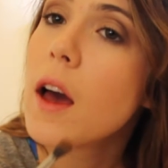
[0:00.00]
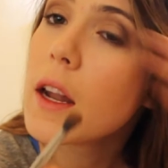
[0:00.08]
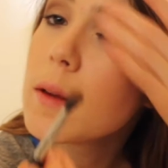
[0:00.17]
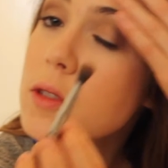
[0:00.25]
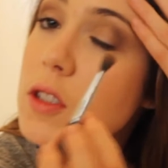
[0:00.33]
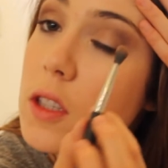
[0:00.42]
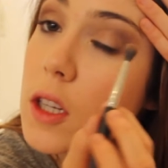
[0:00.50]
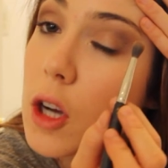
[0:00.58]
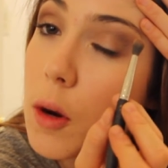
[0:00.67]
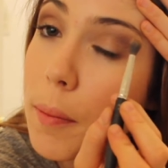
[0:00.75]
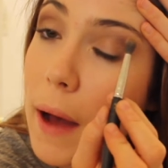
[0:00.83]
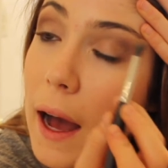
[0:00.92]
And I'm just going to
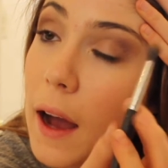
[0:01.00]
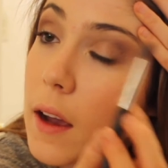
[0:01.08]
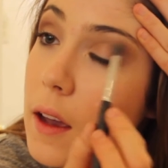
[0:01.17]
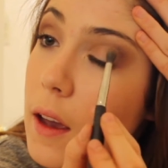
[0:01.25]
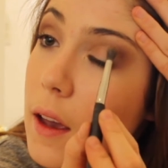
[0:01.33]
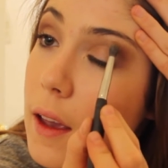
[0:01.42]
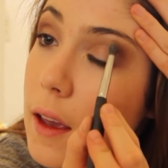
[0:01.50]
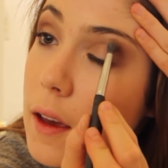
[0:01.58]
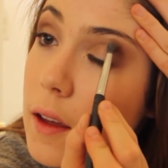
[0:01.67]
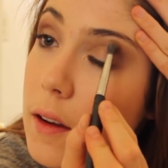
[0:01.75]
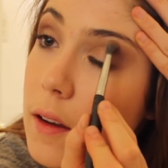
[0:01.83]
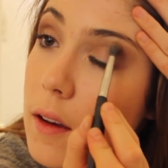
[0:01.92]
go back
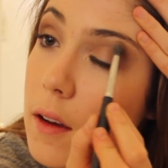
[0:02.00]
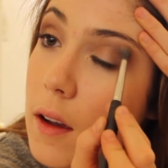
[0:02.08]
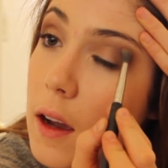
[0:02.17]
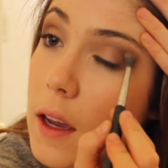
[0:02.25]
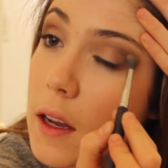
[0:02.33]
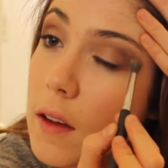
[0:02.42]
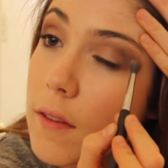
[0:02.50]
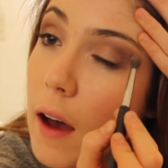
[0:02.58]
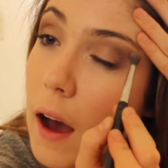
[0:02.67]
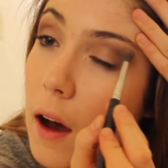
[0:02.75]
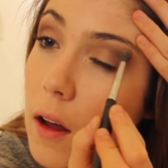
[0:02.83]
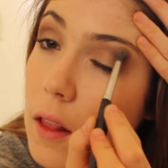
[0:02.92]
and kind of
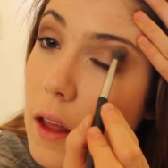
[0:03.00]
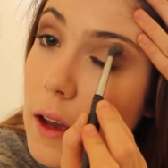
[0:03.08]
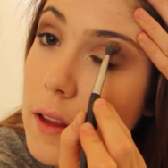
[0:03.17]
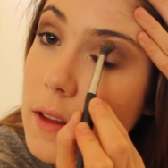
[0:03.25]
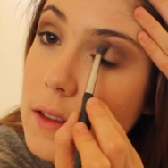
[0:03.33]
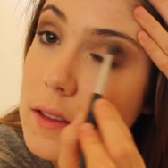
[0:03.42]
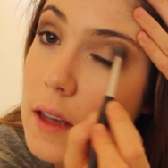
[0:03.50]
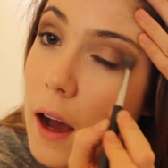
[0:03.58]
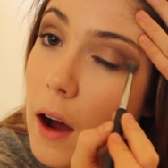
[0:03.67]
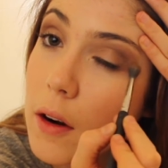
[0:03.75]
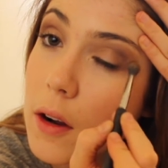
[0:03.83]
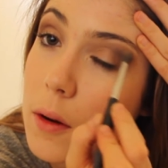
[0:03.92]
outline this
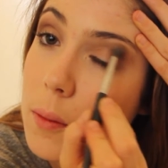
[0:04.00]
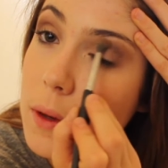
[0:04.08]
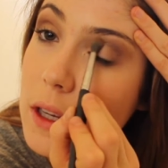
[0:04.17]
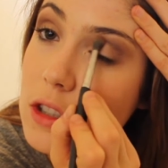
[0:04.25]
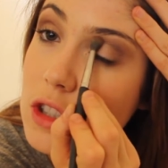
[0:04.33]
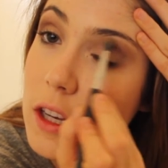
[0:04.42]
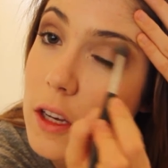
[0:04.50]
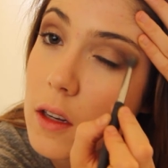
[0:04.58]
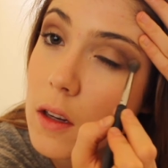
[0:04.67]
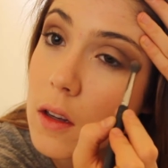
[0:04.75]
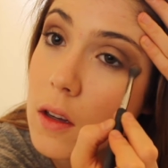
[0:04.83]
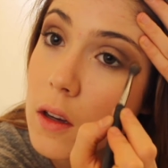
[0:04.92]
outer
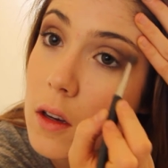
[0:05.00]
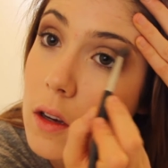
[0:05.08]
region